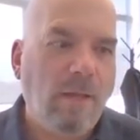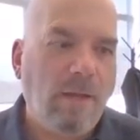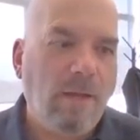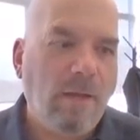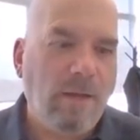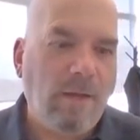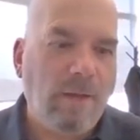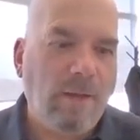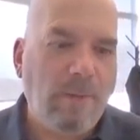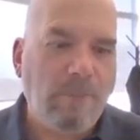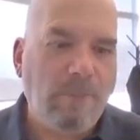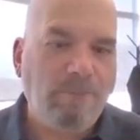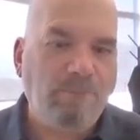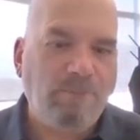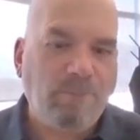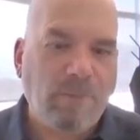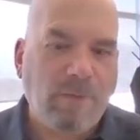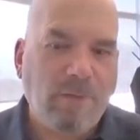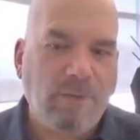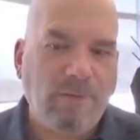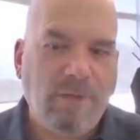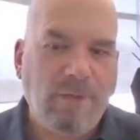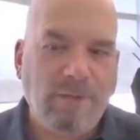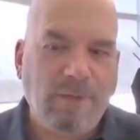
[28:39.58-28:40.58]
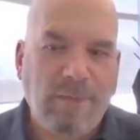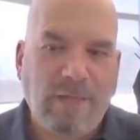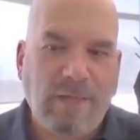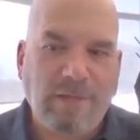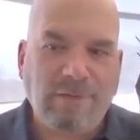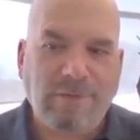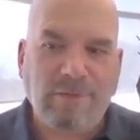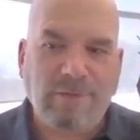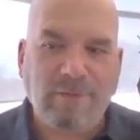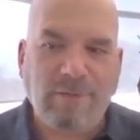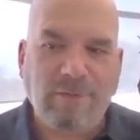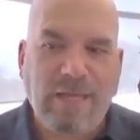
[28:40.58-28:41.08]
I think
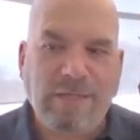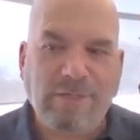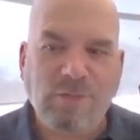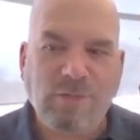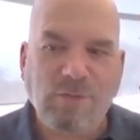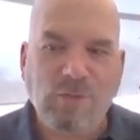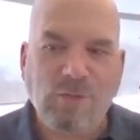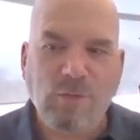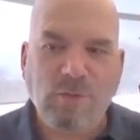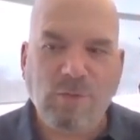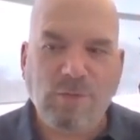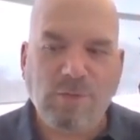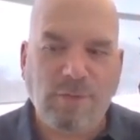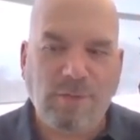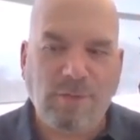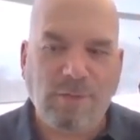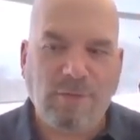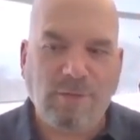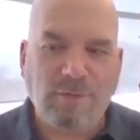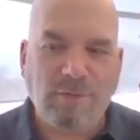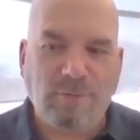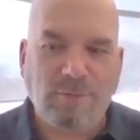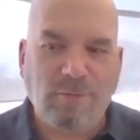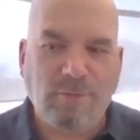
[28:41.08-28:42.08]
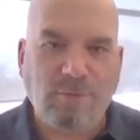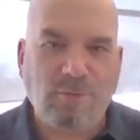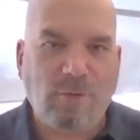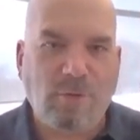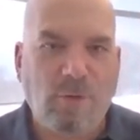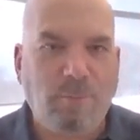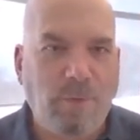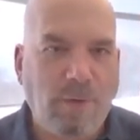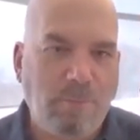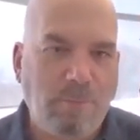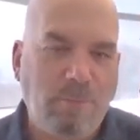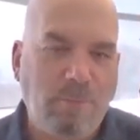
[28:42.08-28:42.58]
that's usually the
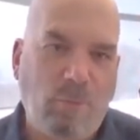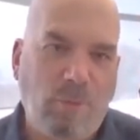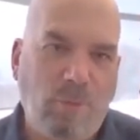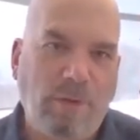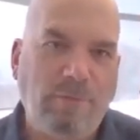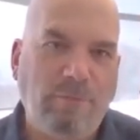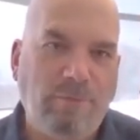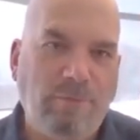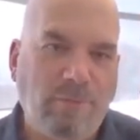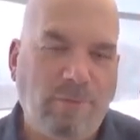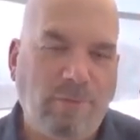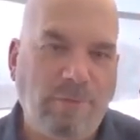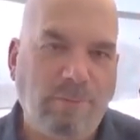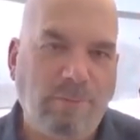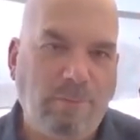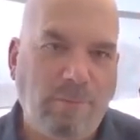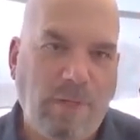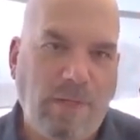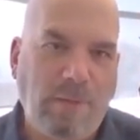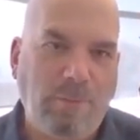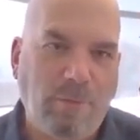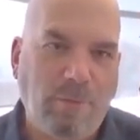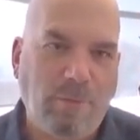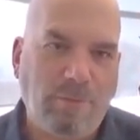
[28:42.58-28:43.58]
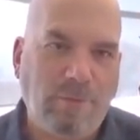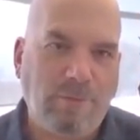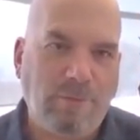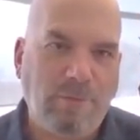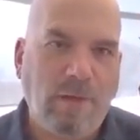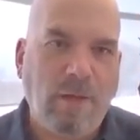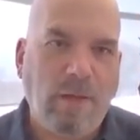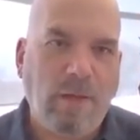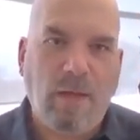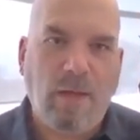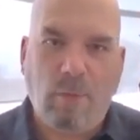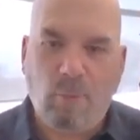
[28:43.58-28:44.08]
tripping point for people. Is
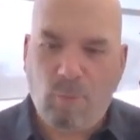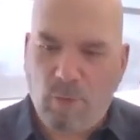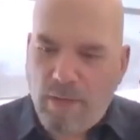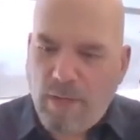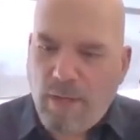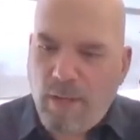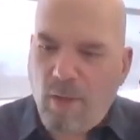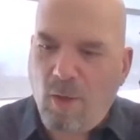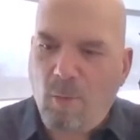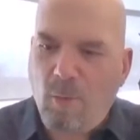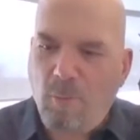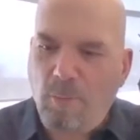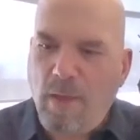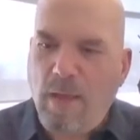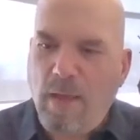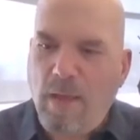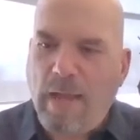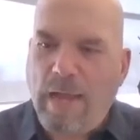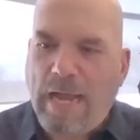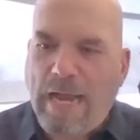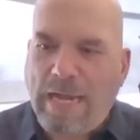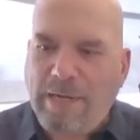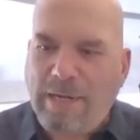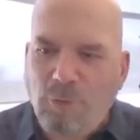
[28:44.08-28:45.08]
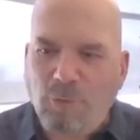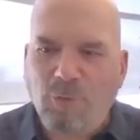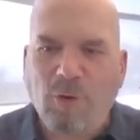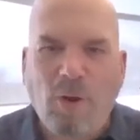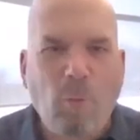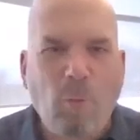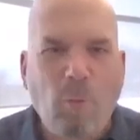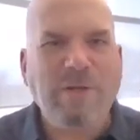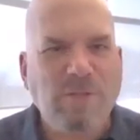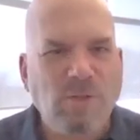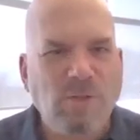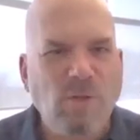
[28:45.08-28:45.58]
I want to help. I don't
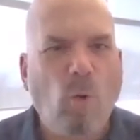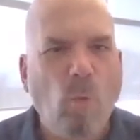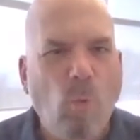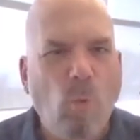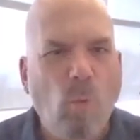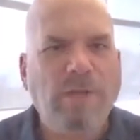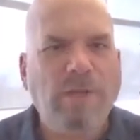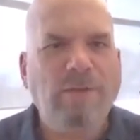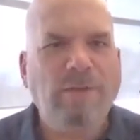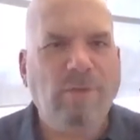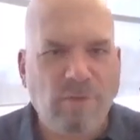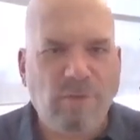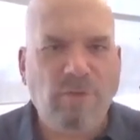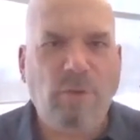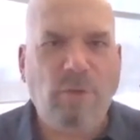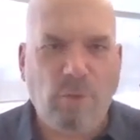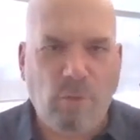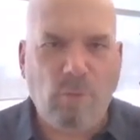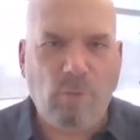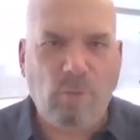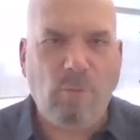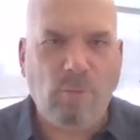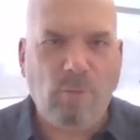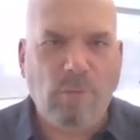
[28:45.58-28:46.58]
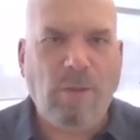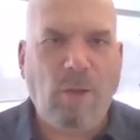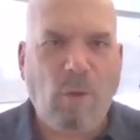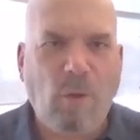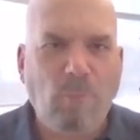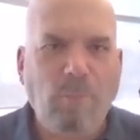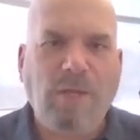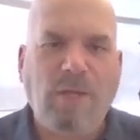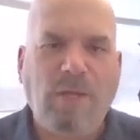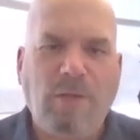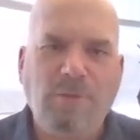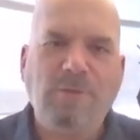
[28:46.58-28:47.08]
always know what to do.
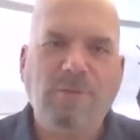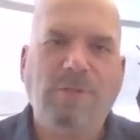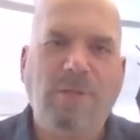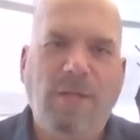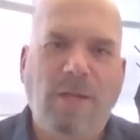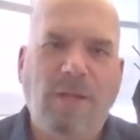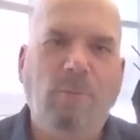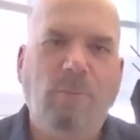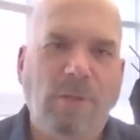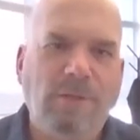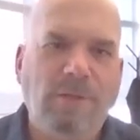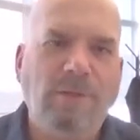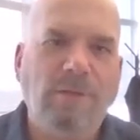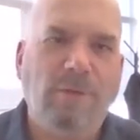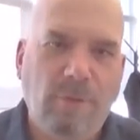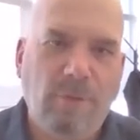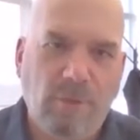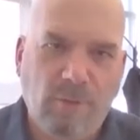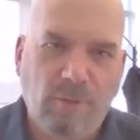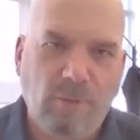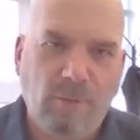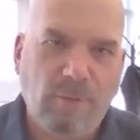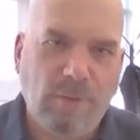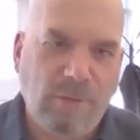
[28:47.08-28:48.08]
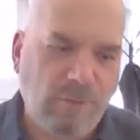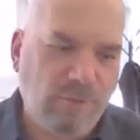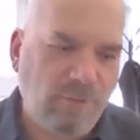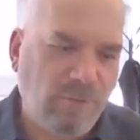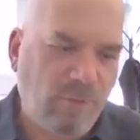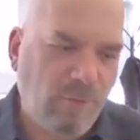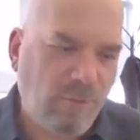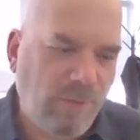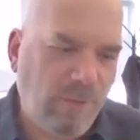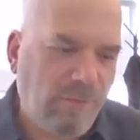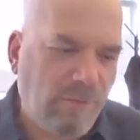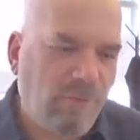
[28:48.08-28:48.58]
Help me understand what to do. And
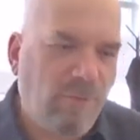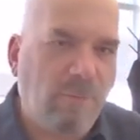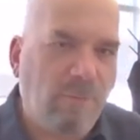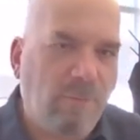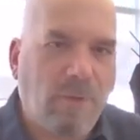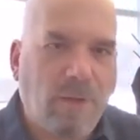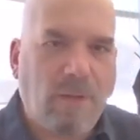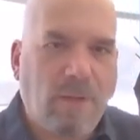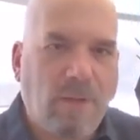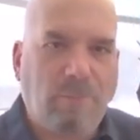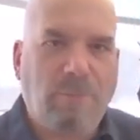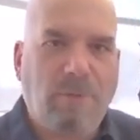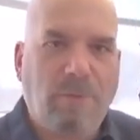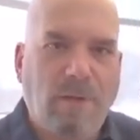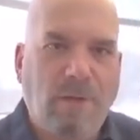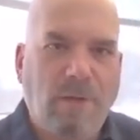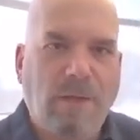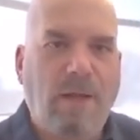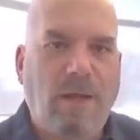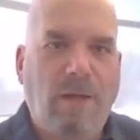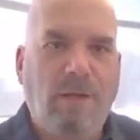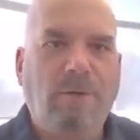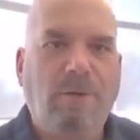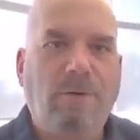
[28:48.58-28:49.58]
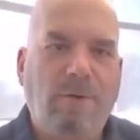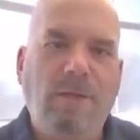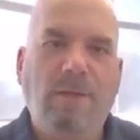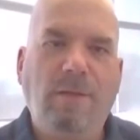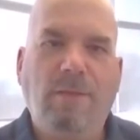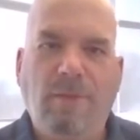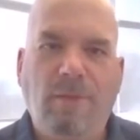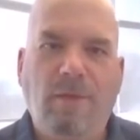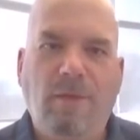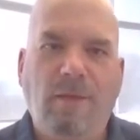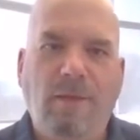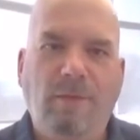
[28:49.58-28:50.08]
so give them a couple of concrete
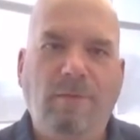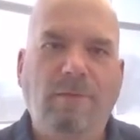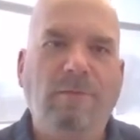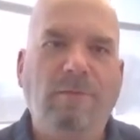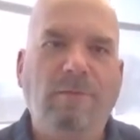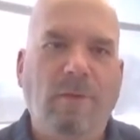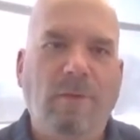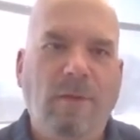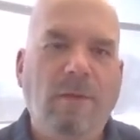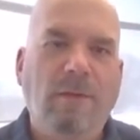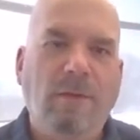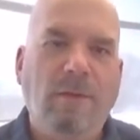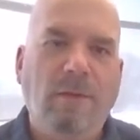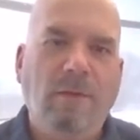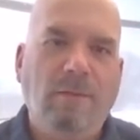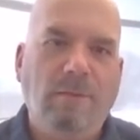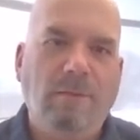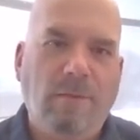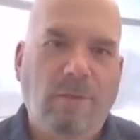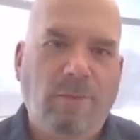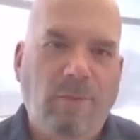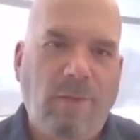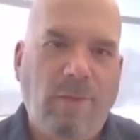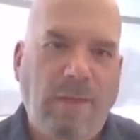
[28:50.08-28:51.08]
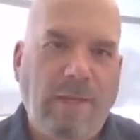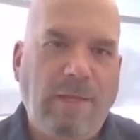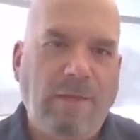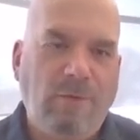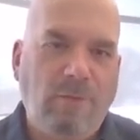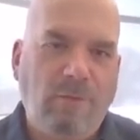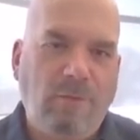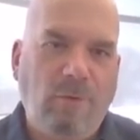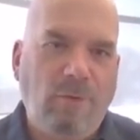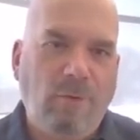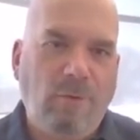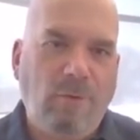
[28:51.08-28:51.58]
things that they
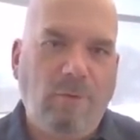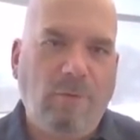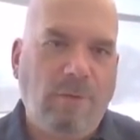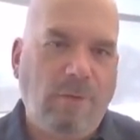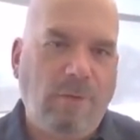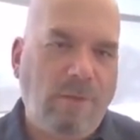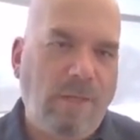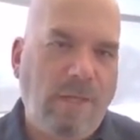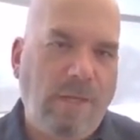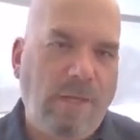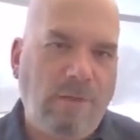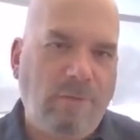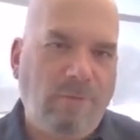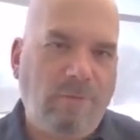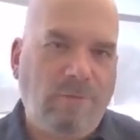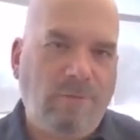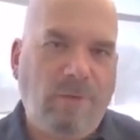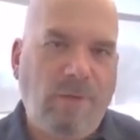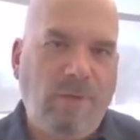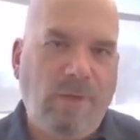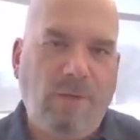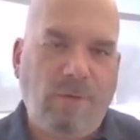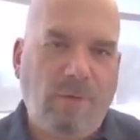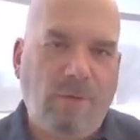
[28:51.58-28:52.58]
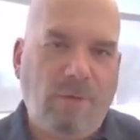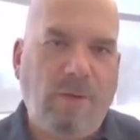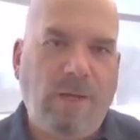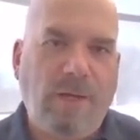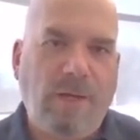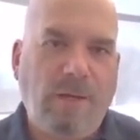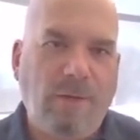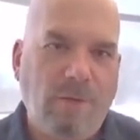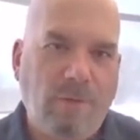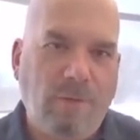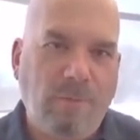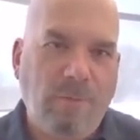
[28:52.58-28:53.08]
can do and that they can see on a
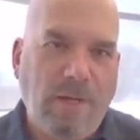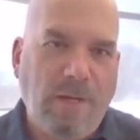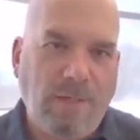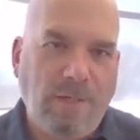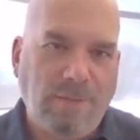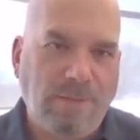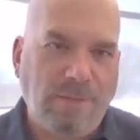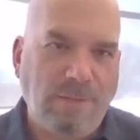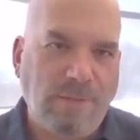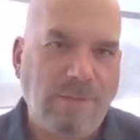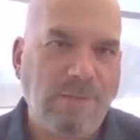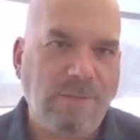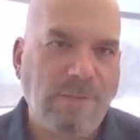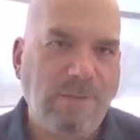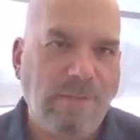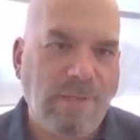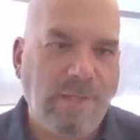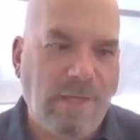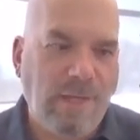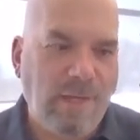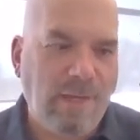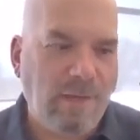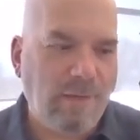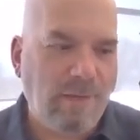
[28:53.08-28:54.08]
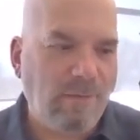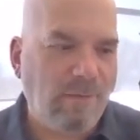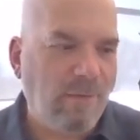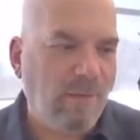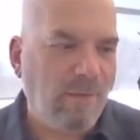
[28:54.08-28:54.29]
regular basis. And